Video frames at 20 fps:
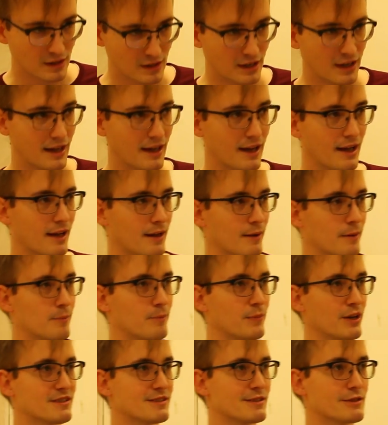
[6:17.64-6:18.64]

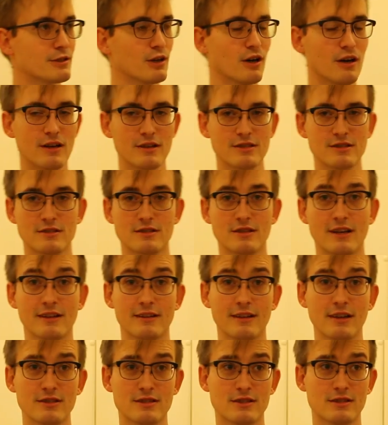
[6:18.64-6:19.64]
But the task,
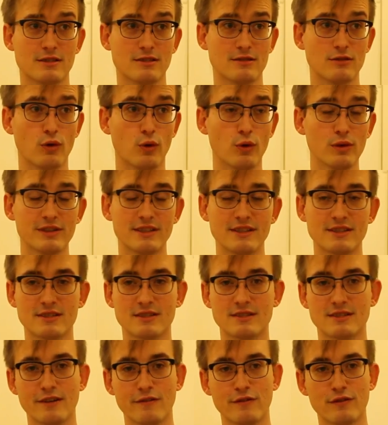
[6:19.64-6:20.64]
and thus all
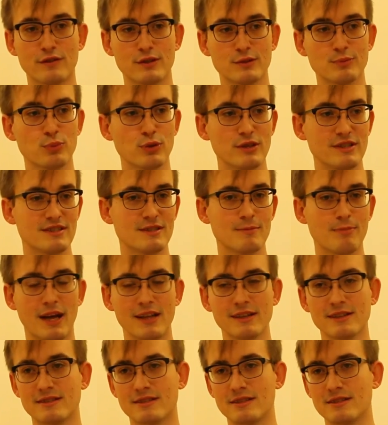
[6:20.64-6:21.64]
these different
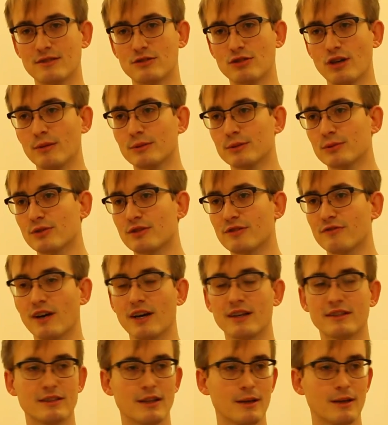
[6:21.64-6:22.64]
principalities, Germany was
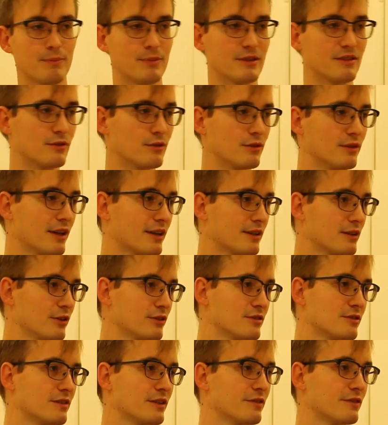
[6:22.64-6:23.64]
divided up into like
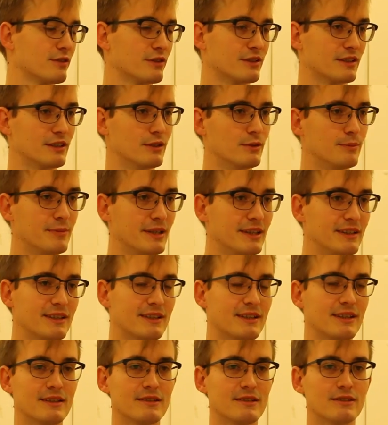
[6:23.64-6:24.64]
lots of different little mini
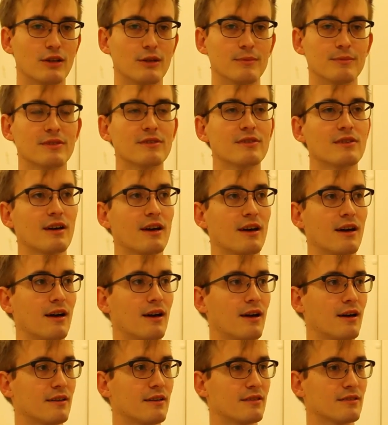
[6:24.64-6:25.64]
kingdoms
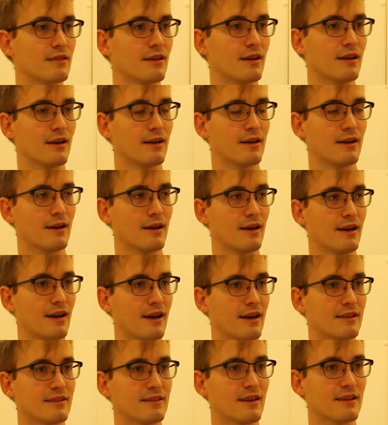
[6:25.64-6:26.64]

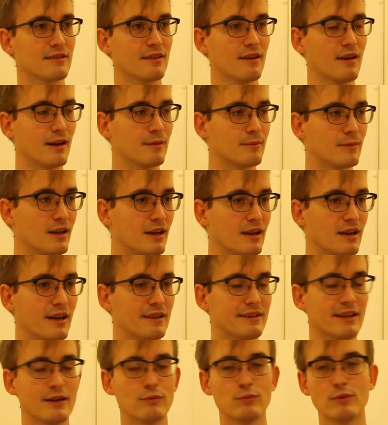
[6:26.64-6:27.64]
at that time,
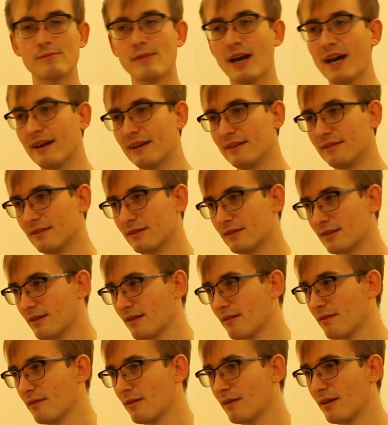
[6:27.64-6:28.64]
and they remained.
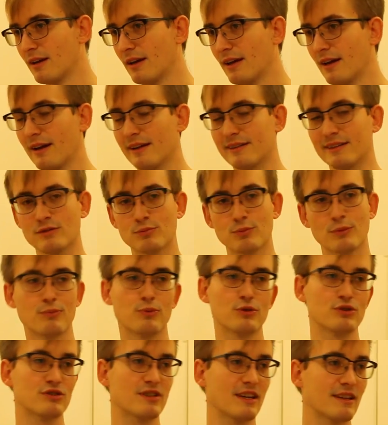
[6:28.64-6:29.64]
And this
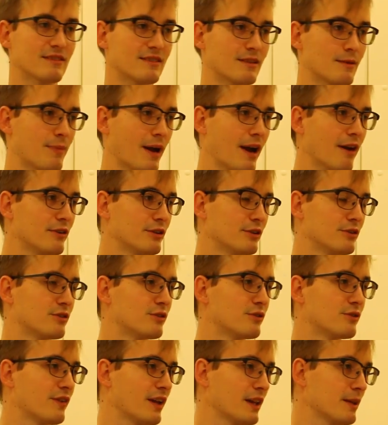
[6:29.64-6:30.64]
represented a barrier to
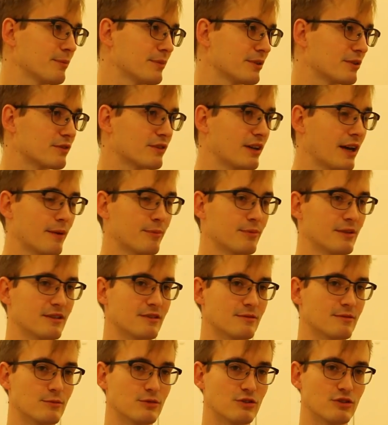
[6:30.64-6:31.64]
the development of
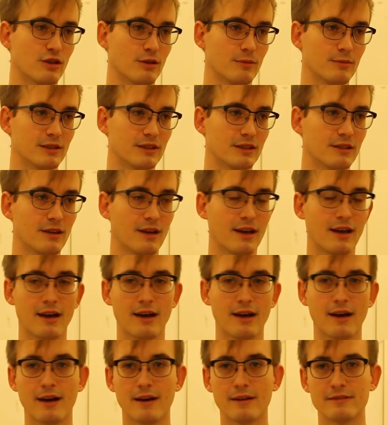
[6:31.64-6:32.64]
capitalism in Germany,
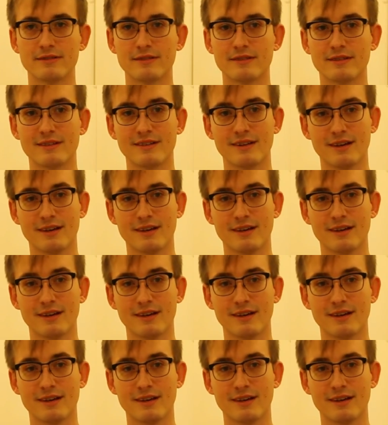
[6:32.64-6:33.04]
and